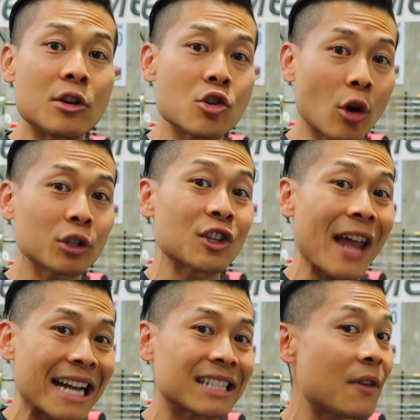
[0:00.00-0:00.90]
not
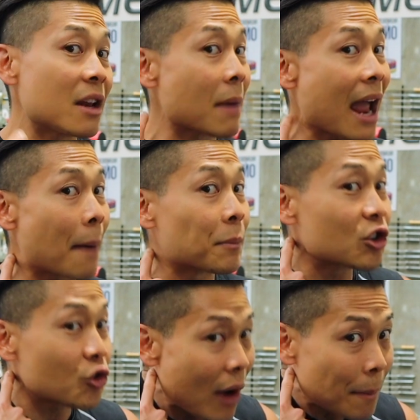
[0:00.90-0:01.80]
to activate my upper
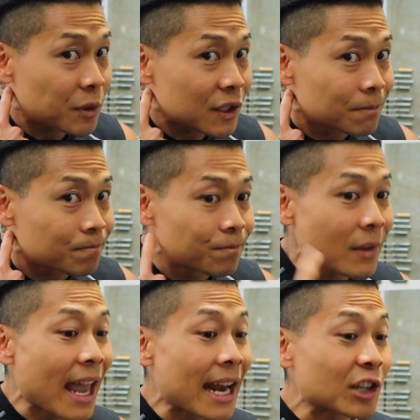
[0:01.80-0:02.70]
traps
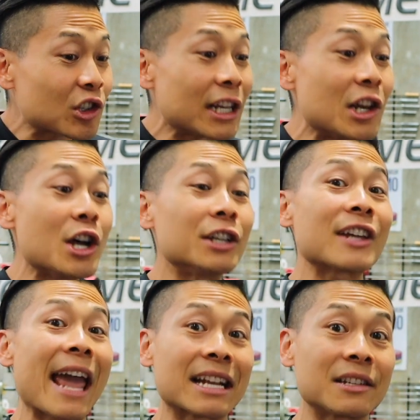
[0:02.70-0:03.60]
and actually learn
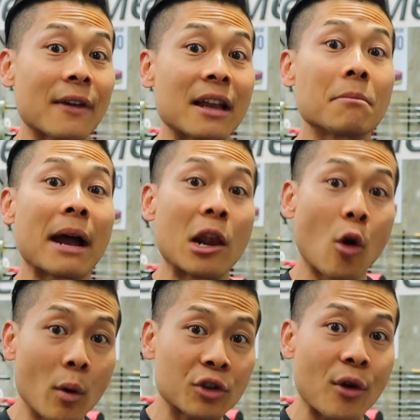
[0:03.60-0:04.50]
to activate my
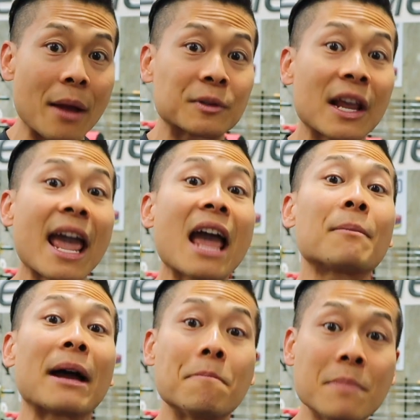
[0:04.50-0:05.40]
lower traps and
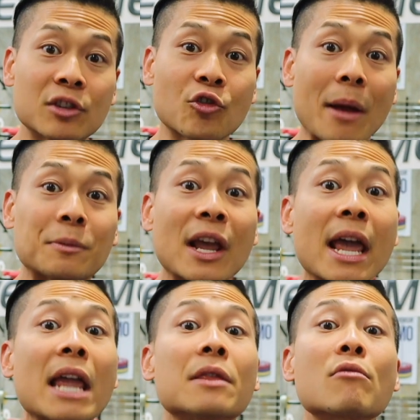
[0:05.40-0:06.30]
my mid traps
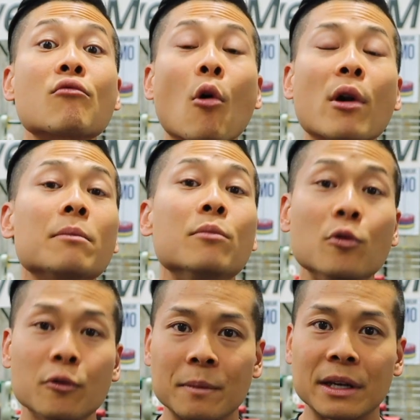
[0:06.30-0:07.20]
in the rowing
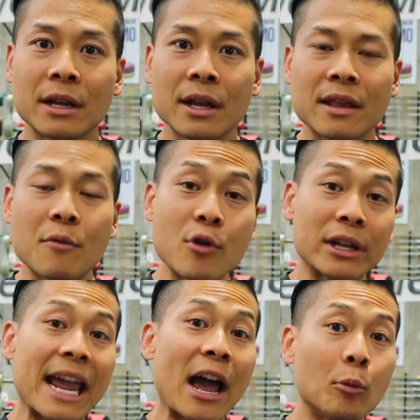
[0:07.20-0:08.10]
movement. That
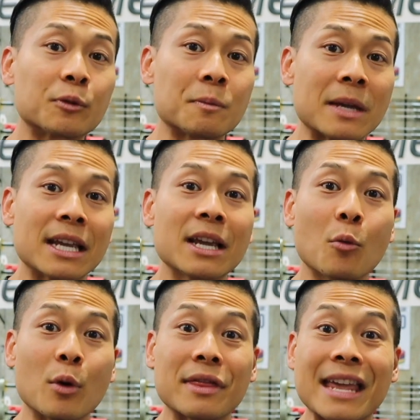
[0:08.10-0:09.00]
really helps me
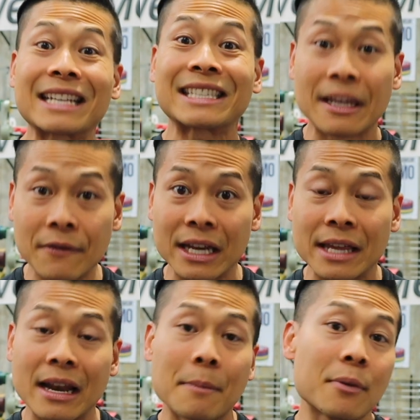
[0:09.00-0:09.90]
with the activity
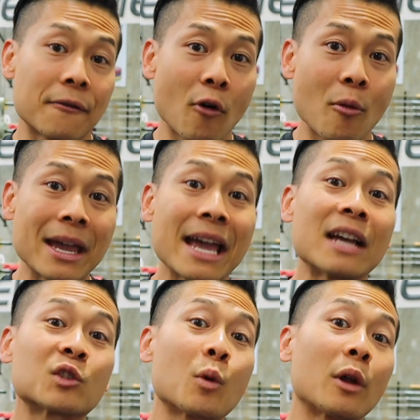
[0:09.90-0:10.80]
that I'm performing,
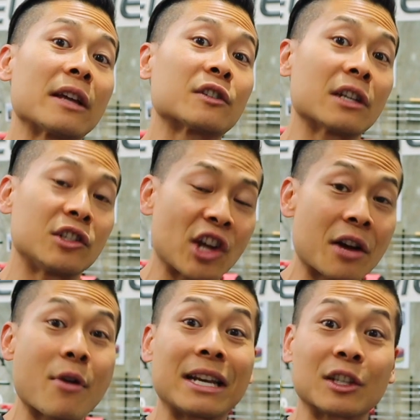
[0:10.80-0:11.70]
as well as
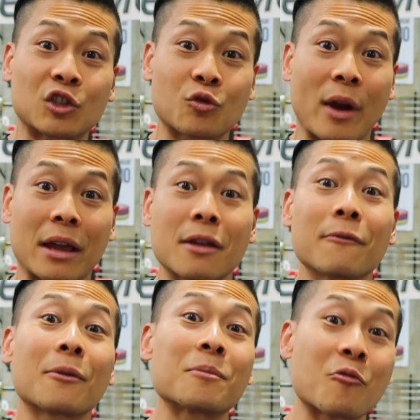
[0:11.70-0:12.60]
generating strength
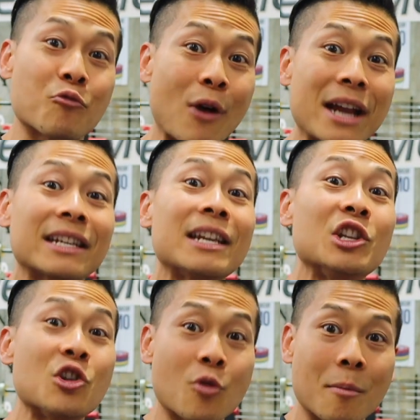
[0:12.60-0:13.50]
from the right
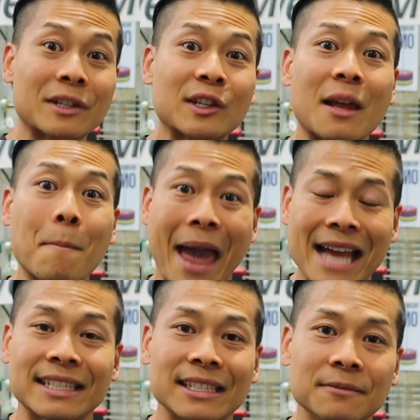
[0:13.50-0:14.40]
neuromuscular
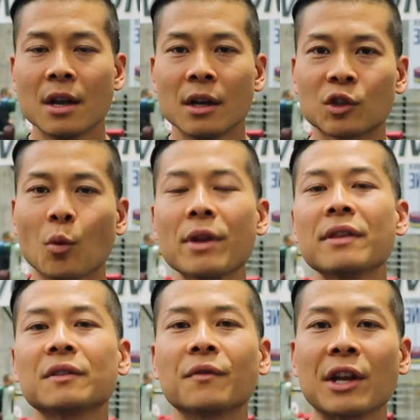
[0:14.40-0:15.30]
pattern. So with
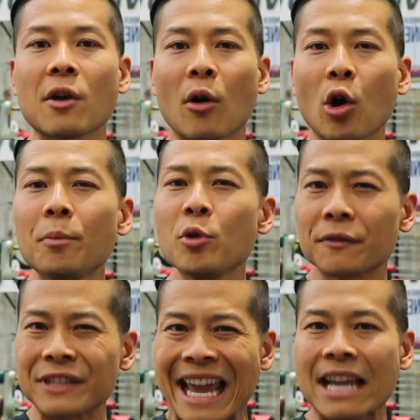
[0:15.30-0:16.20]
this video, I hope you
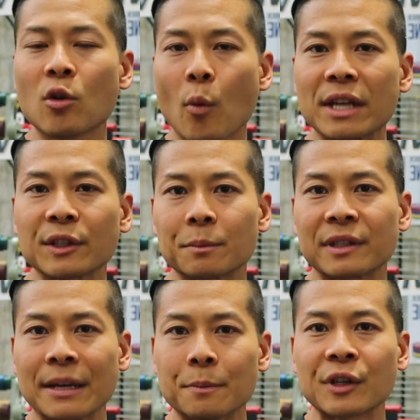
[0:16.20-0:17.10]
have taken away some
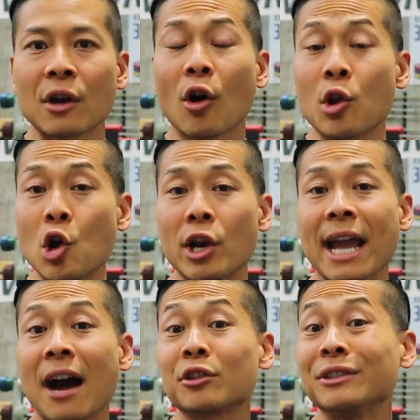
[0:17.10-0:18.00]
tips on learning
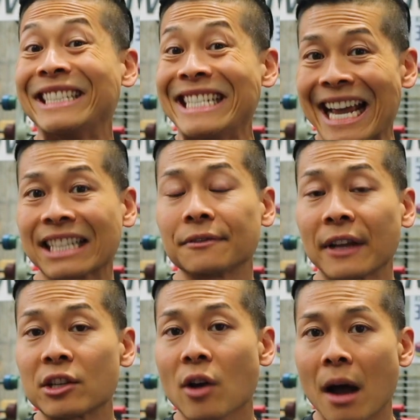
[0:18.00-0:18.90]
how to
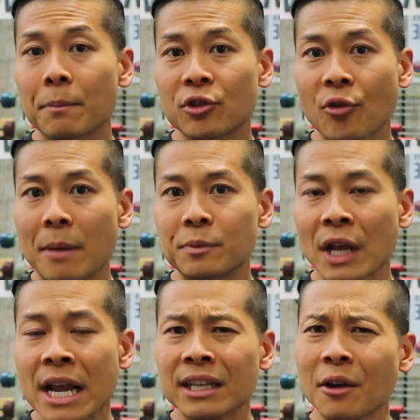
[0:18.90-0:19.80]
deactivate your upper traps.
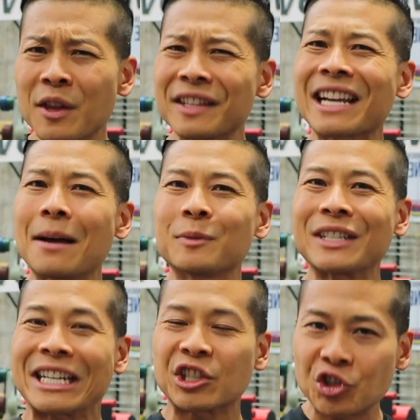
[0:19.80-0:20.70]
Now this comes
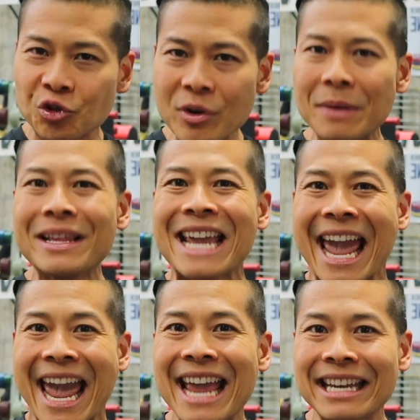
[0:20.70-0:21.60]
in extremely
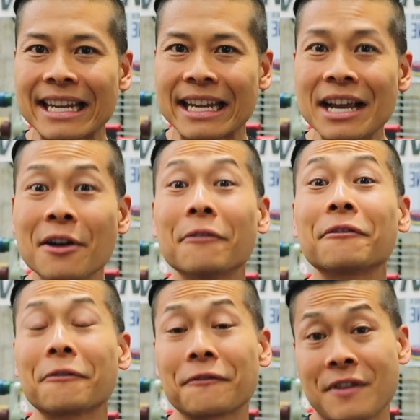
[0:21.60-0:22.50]
handy
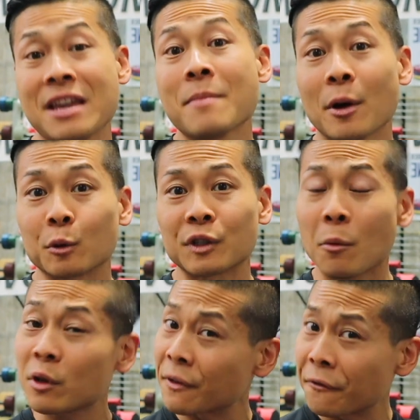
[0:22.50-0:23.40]
for females. That
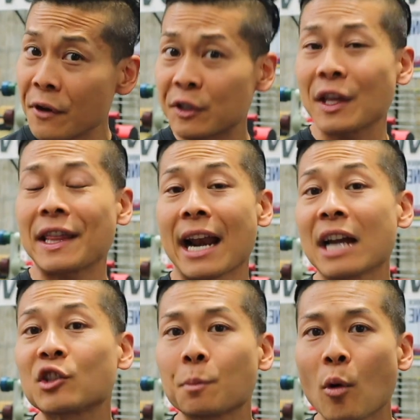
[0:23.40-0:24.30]
was the first thing that I
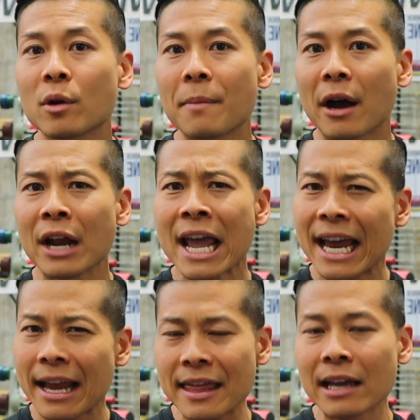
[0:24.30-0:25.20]
spoke about.
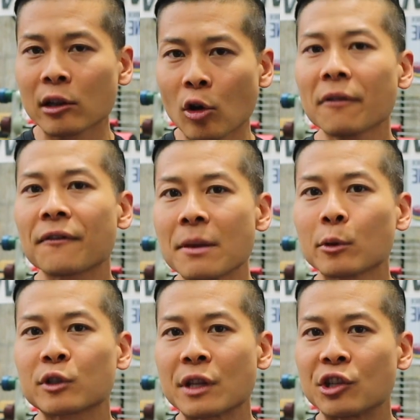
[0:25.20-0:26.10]
And I think a lot of
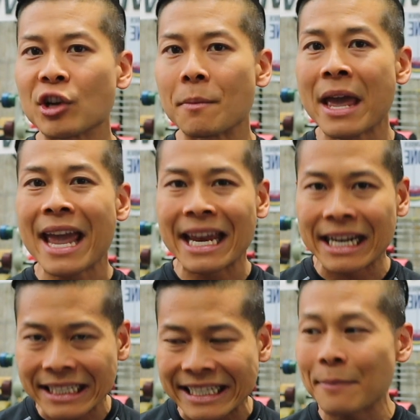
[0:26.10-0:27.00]
females in the gym, in
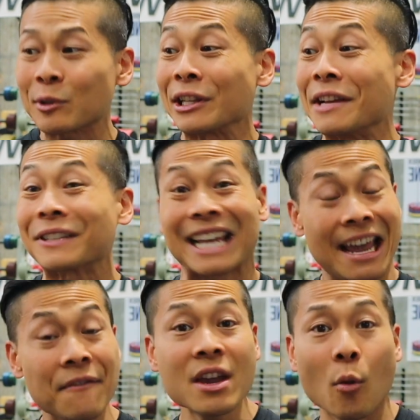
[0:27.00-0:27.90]
an attempt to lift a
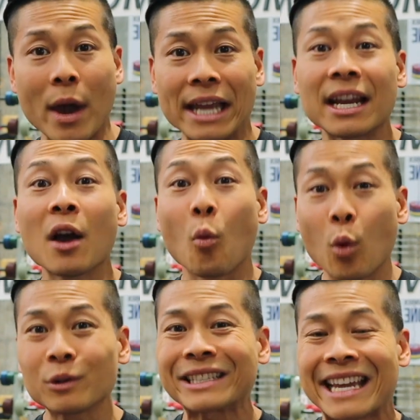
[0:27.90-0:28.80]
heavier weight,
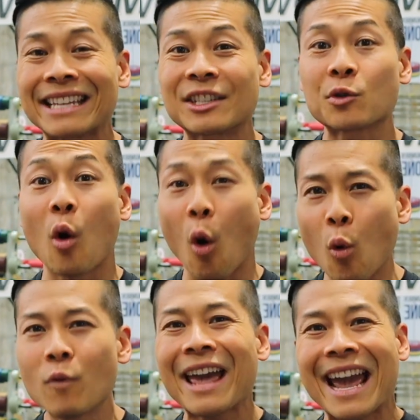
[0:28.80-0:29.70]
will tend to
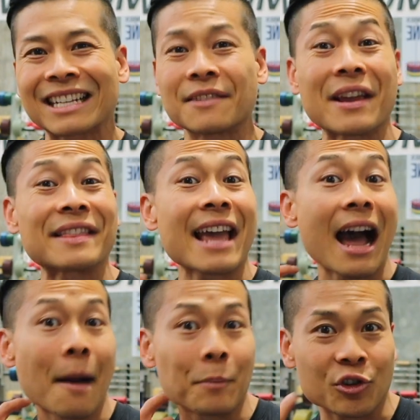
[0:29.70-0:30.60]
overactivate their
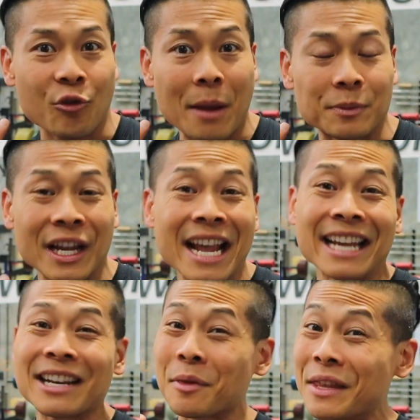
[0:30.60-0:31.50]
upper traps.
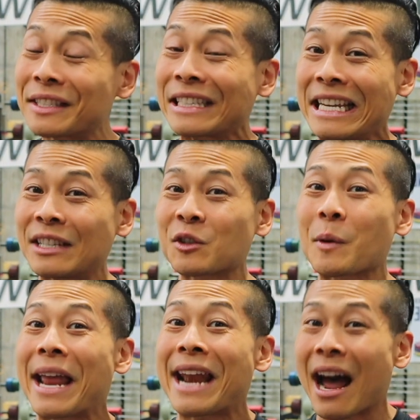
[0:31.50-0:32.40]
Now this leads to
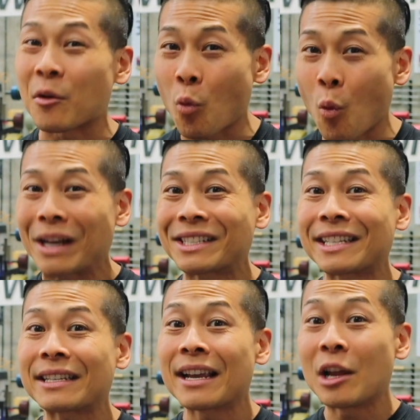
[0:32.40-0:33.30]
an
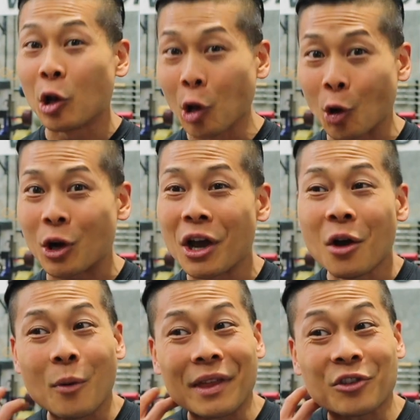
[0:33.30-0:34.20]
unwanted look
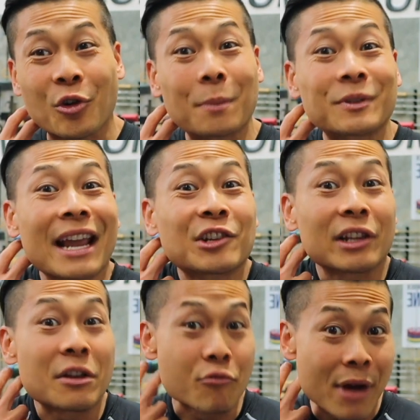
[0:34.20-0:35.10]
where the traps
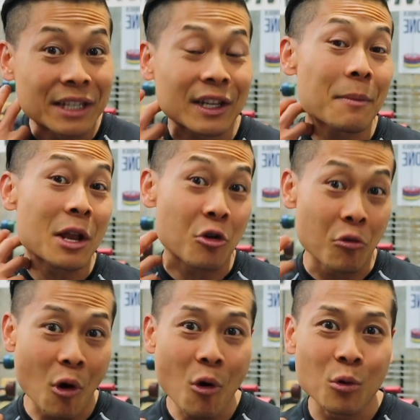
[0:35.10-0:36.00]
actually raise up, it
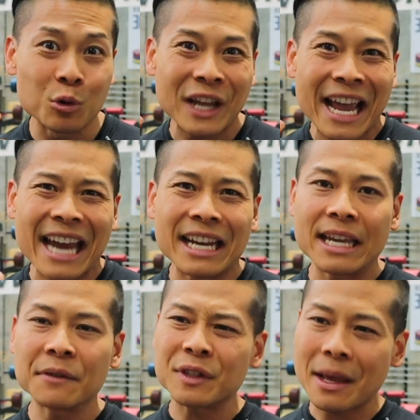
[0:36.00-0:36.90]
grows, and it
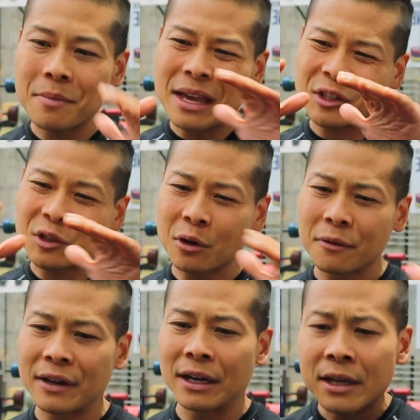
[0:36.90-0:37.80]
gives them that sort
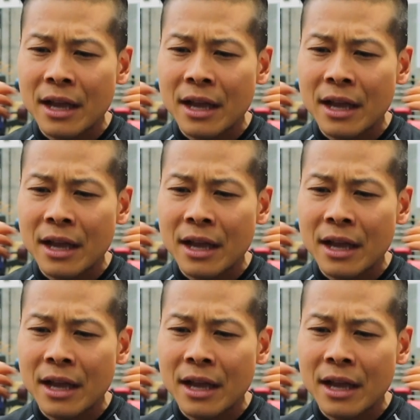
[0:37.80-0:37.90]
of a